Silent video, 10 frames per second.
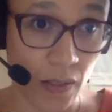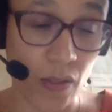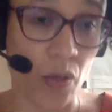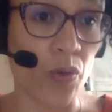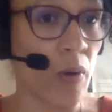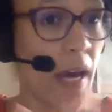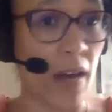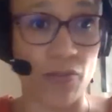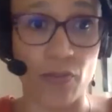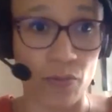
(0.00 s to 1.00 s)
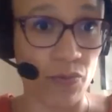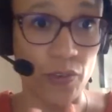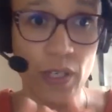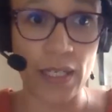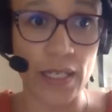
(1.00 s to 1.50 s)
So you have
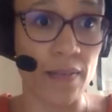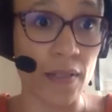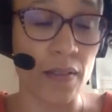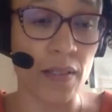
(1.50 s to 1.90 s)
really